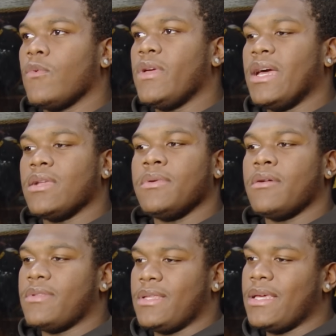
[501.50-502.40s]
we got to be
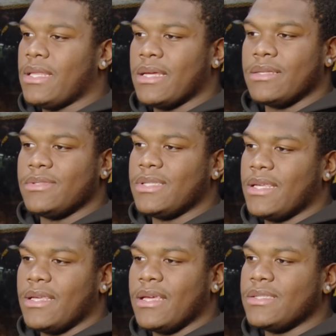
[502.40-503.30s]
able to, yeah, like you
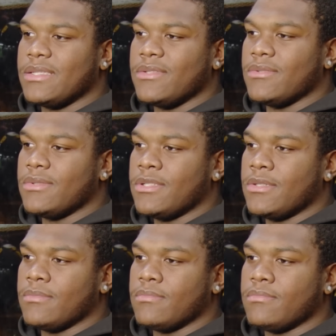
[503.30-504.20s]
said, execute.
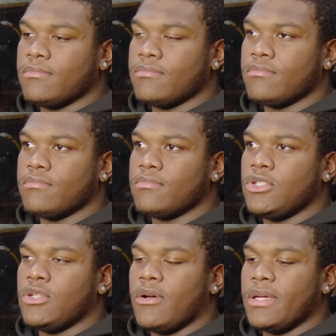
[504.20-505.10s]

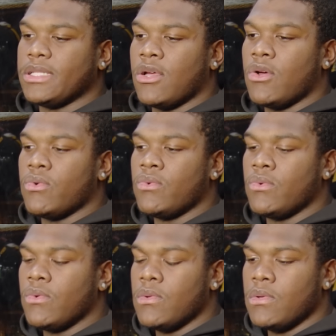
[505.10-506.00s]
You know, as a whole,
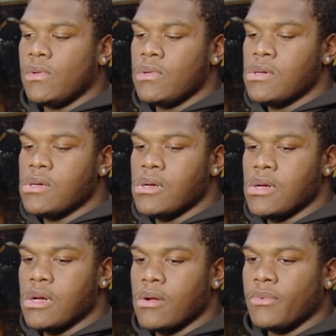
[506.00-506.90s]

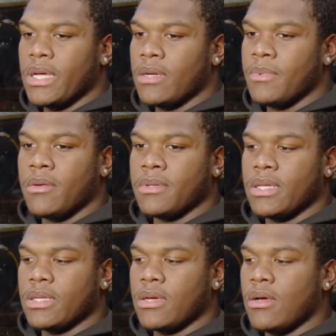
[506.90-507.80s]
we got to be able to
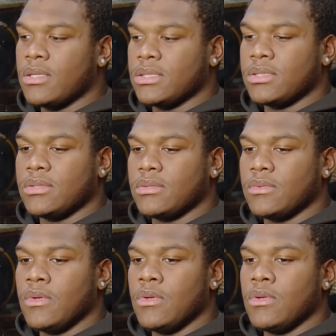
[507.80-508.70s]
get the calls,
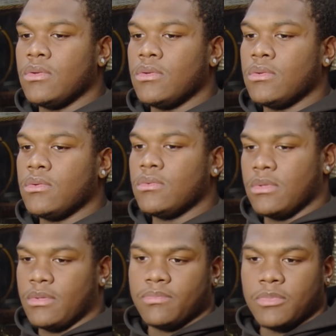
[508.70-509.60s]

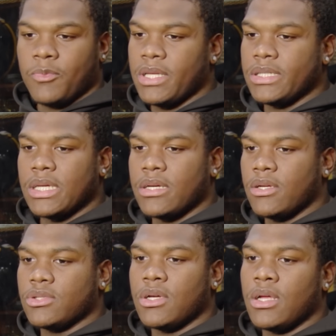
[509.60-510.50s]
the plays that
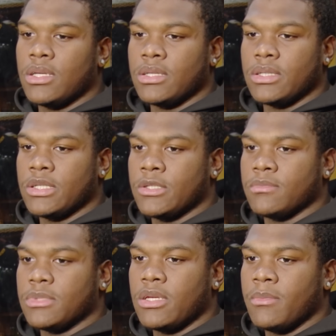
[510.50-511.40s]
coach
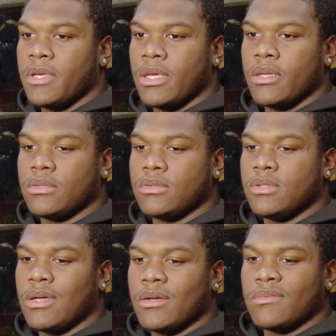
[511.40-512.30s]
calling, get them in.
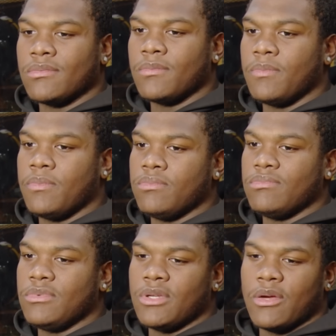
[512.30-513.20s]

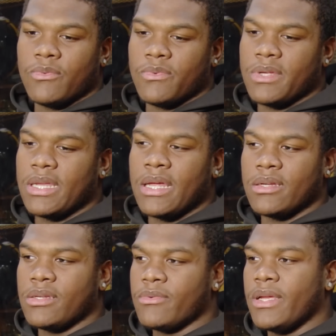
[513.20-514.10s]
You know, when we get
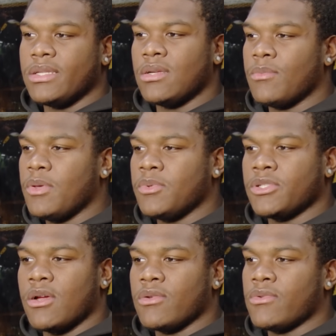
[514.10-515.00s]
down in the red zone, people
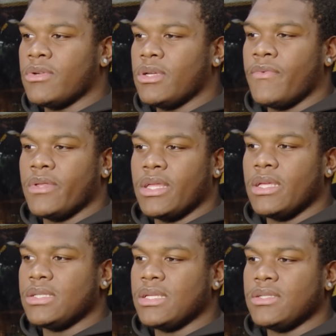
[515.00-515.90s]
start throwing different
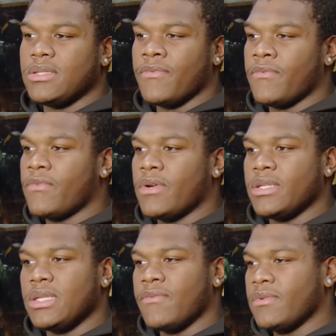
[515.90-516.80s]
things at you, different
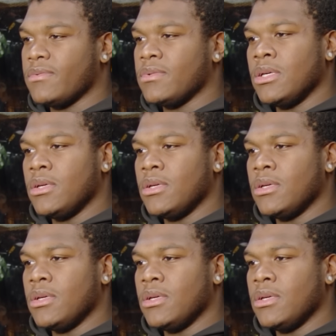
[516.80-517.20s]
fronts, different,